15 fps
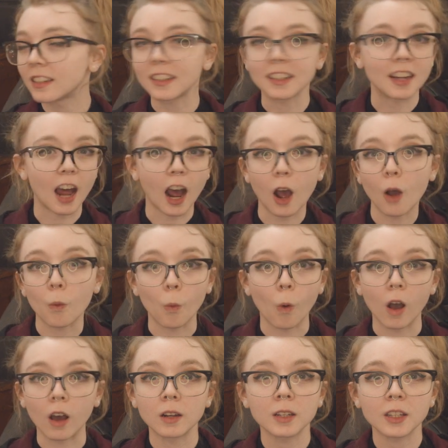not
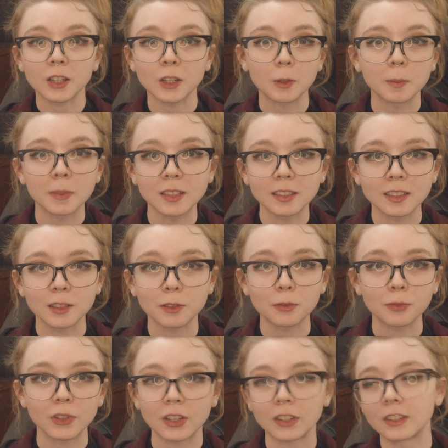want humans to
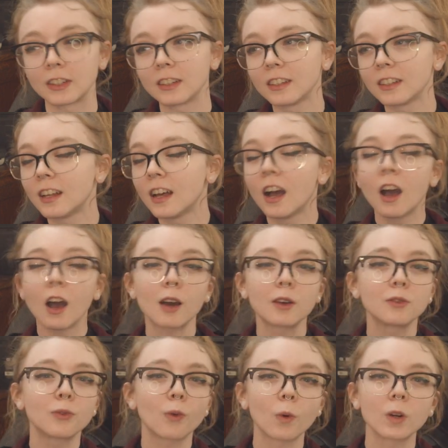feel.
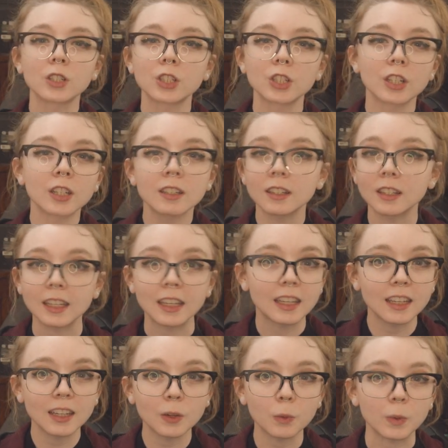
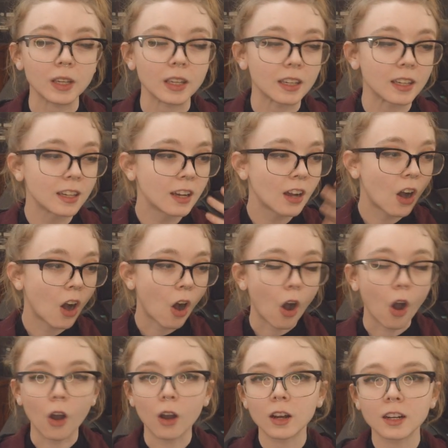Unfortunately, we
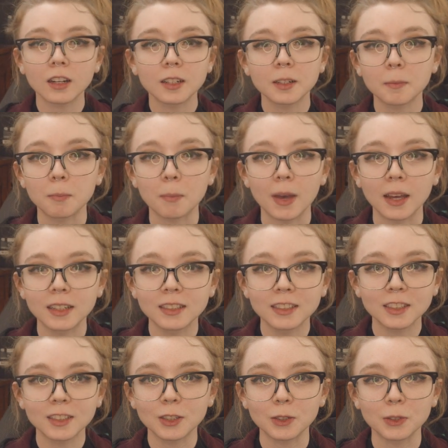are
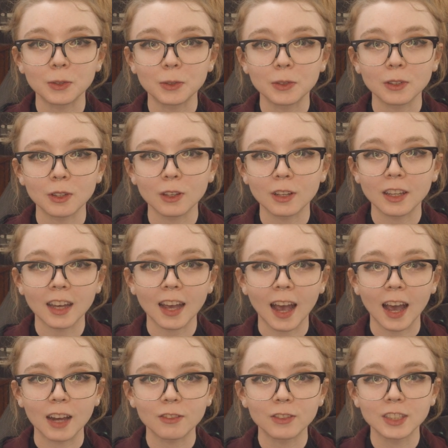meant to look at
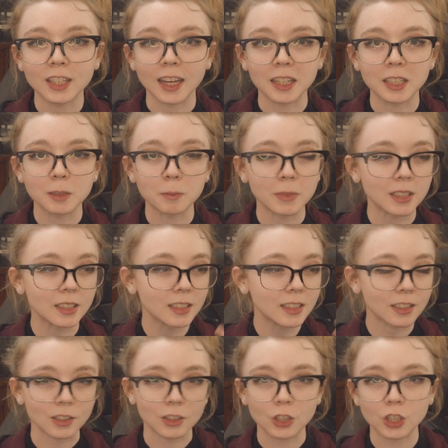advertisements
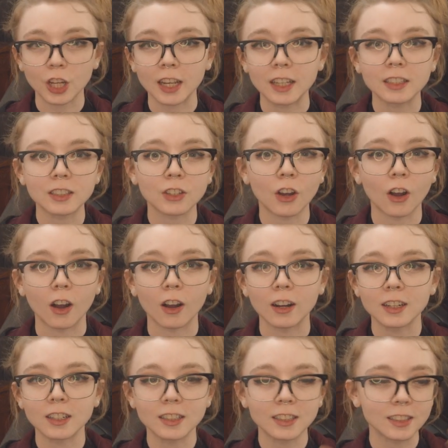and chase
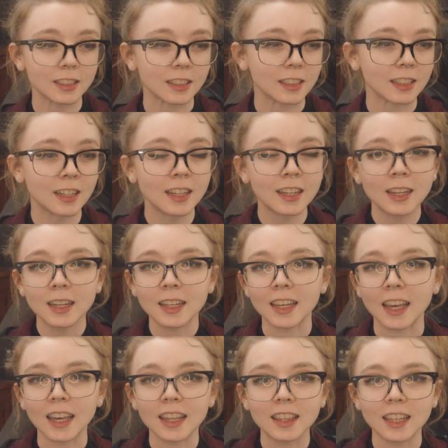cars and
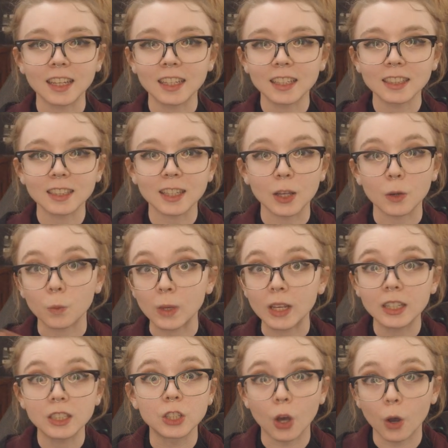get things that we
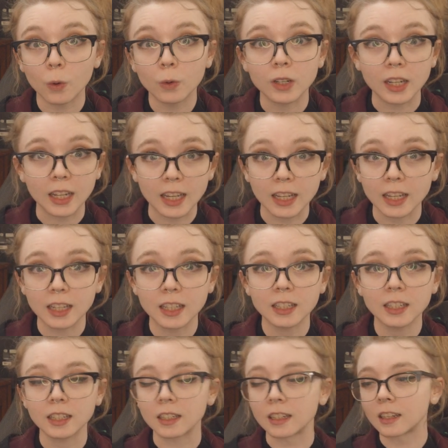don't need,
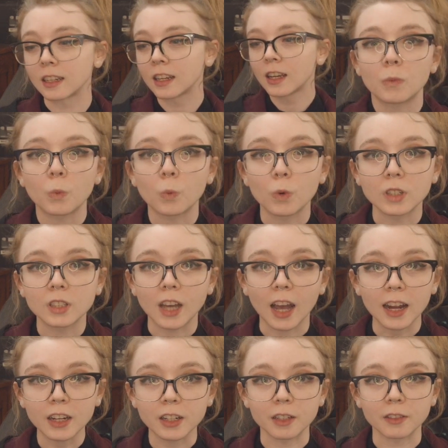and we're
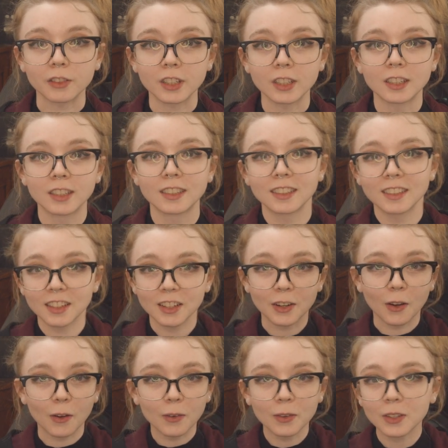tired of it.
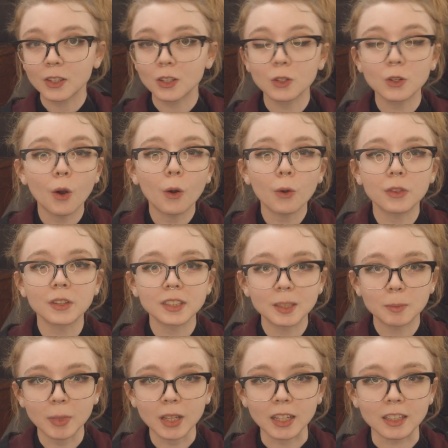You know the
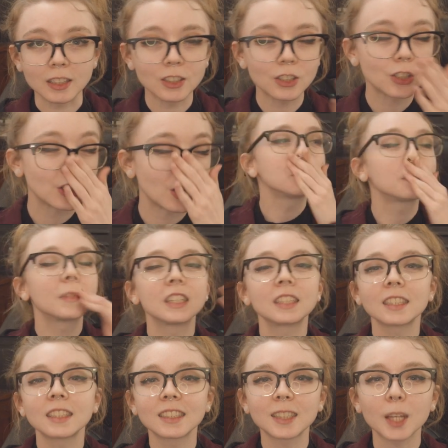speech. This
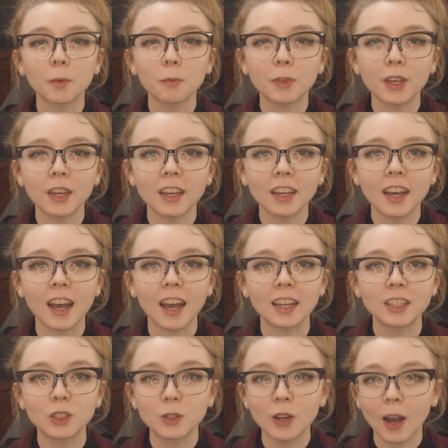is something I
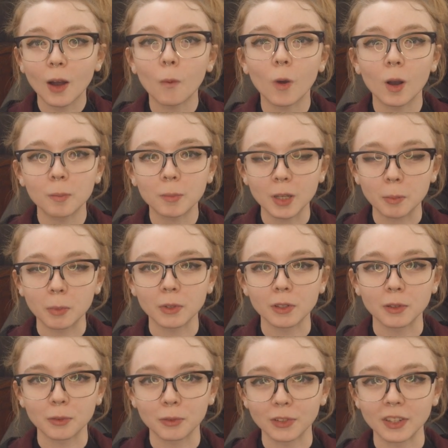do not want people
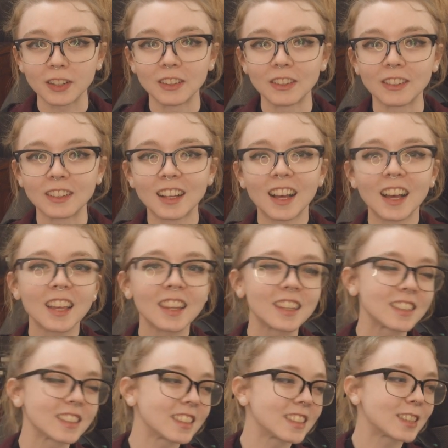to feel.
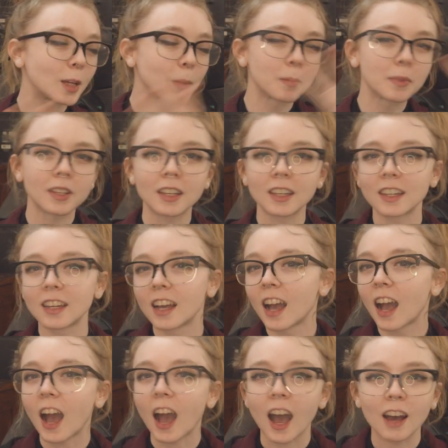This is something
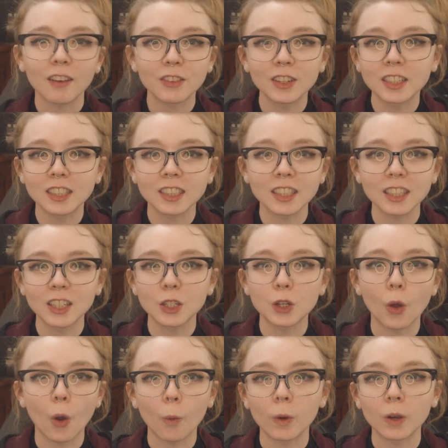obviously
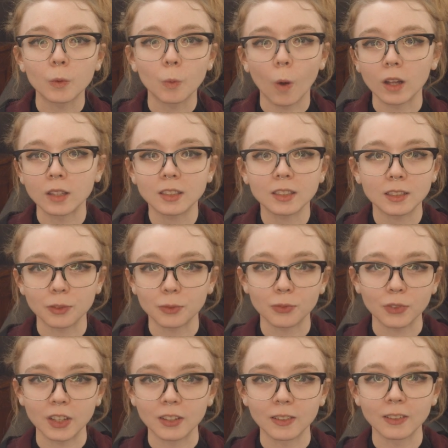no one wants to
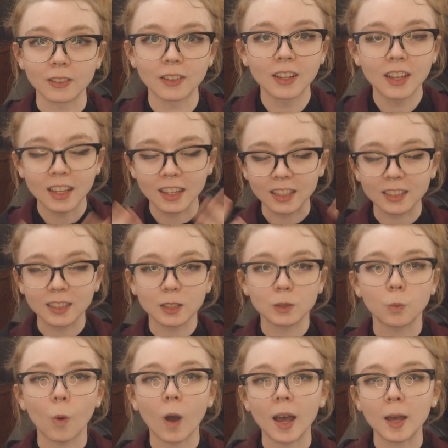feel. This is
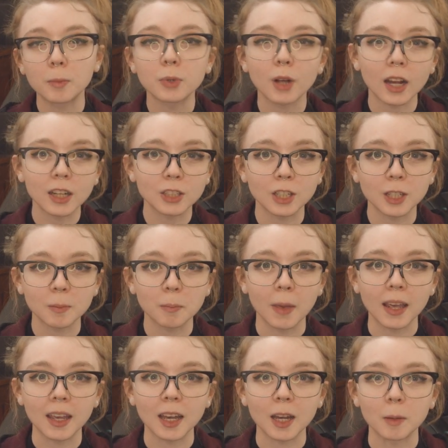why Project
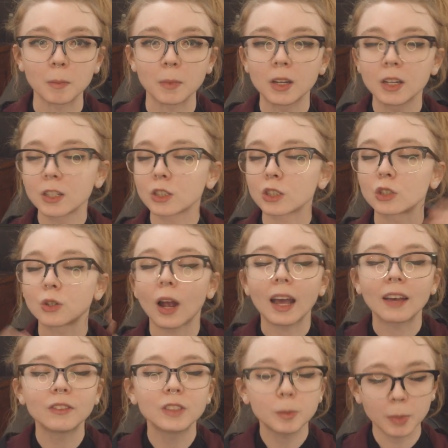Mayhem
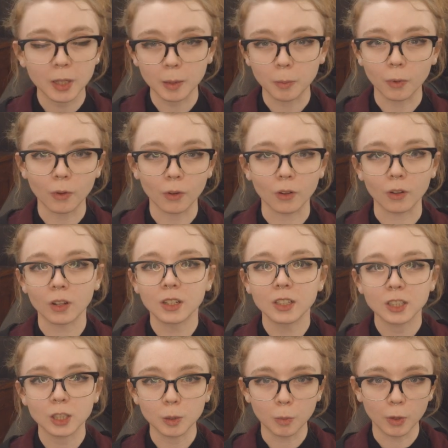drives people
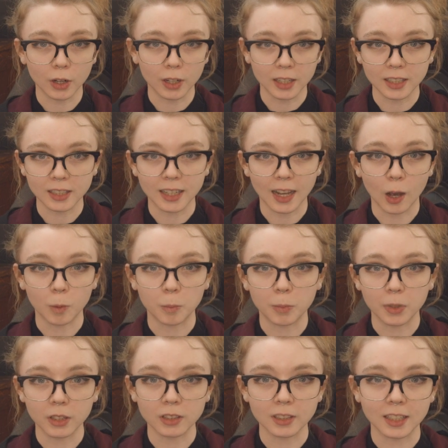to burning down
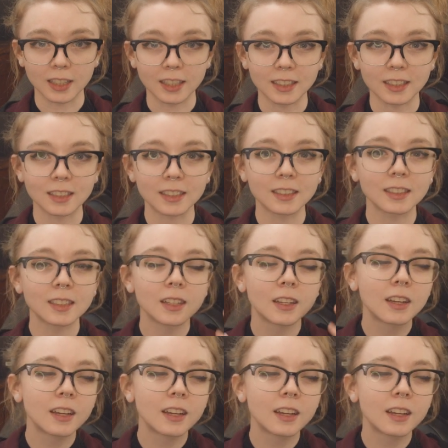buildings.